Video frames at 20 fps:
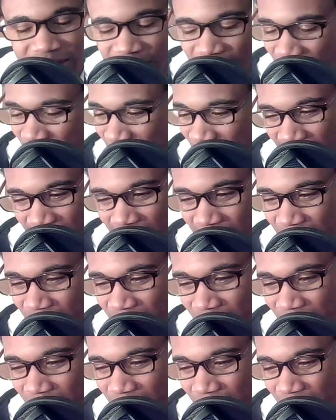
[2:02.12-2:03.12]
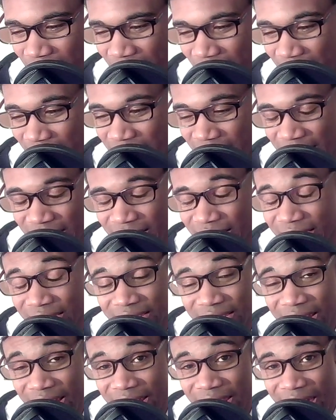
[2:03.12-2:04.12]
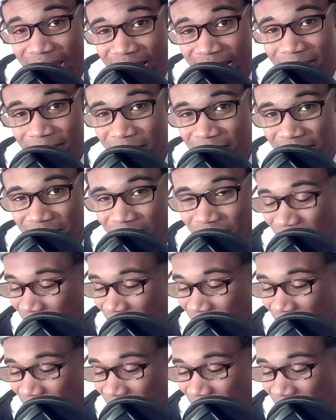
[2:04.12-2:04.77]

like at the end of the day the animation was